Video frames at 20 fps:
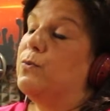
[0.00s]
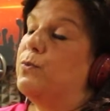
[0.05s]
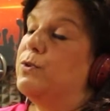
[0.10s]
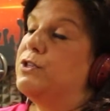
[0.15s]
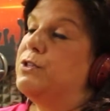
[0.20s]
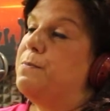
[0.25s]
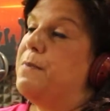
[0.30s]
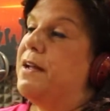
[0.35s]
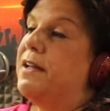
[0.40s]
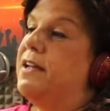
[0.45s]

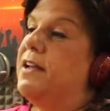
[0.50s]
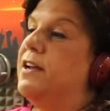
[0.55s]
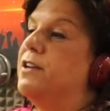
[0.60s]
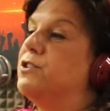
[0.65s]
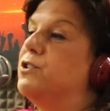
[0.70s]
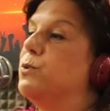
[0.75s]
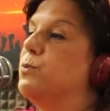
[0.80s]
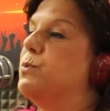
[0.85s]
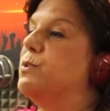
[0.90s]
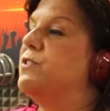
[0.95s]
which my
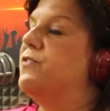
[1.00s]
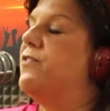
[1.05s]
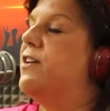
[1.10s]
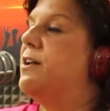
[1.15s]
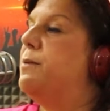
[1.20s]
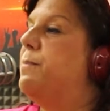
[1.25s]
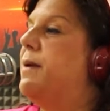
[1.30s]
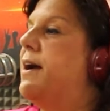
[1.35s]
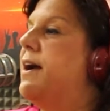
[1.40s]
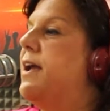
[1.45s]
cancer was
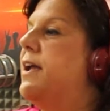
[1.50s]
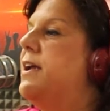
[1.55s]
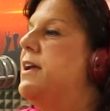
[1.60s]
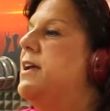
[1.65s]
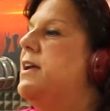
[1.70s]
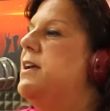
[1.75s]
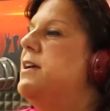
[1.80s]
fed by.